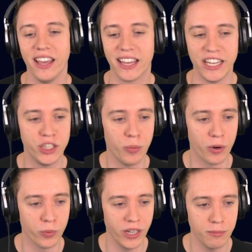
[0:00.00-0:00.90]
In case you want
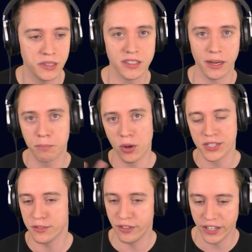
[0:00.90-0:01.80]
to read them, just like
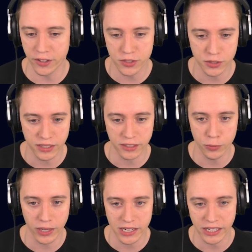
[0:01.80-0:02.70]
pause the video so you can
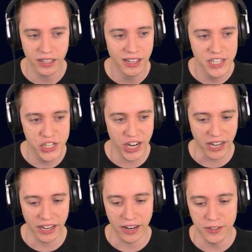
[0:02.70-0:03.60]
quickly
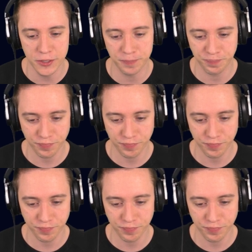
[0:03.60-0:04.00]
check it out.